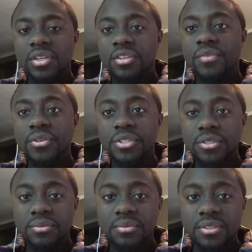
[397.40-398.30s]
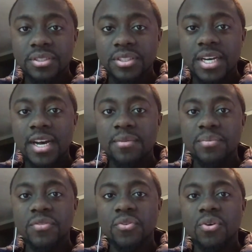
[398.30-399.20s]
devotional time
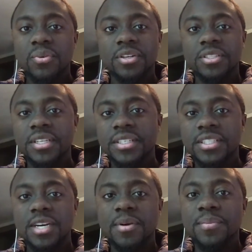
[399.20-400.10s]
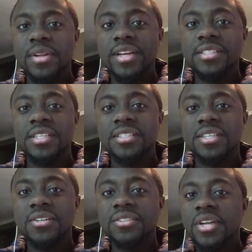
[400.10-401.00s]
before where the deacons come up and they sing
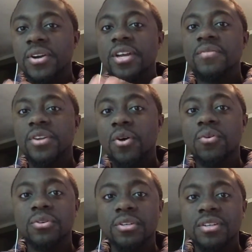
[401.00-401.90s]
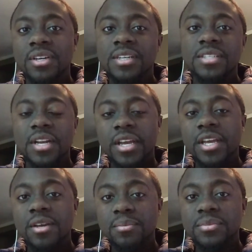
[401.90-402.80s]
songs that are even older than the
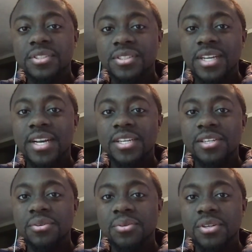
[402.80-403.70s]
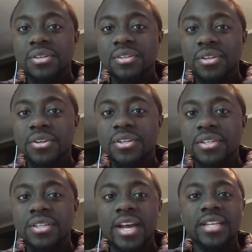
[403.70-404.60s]
hymns that you were
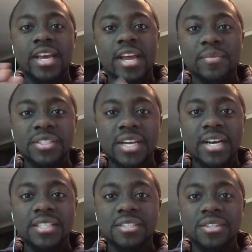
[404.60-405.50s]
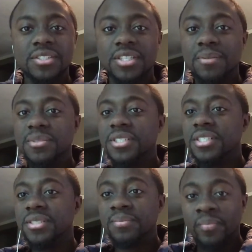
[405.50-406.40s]
learning at the AME Zion Church. And I'm
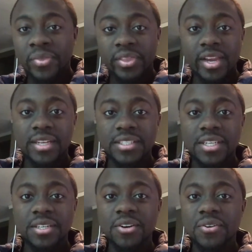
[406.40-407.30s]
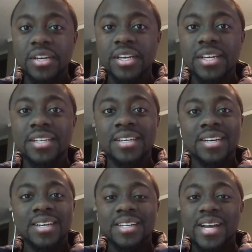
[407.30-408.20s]
just a 19-year-old kid
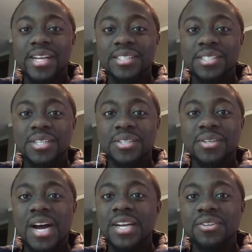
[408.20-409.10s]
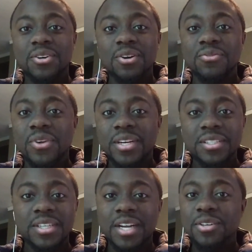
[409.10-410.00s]
that's, I know Kurt
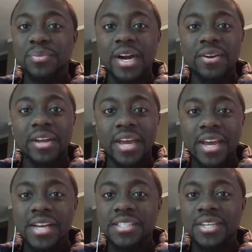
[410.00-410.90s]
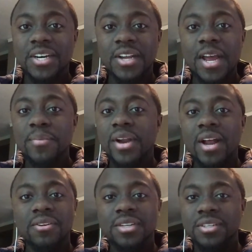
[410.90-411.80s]
Franklin, I know Byron Cage and all that, but
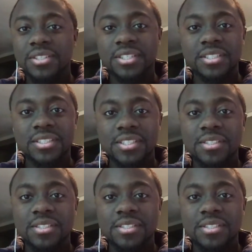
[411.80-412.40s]
I don't know these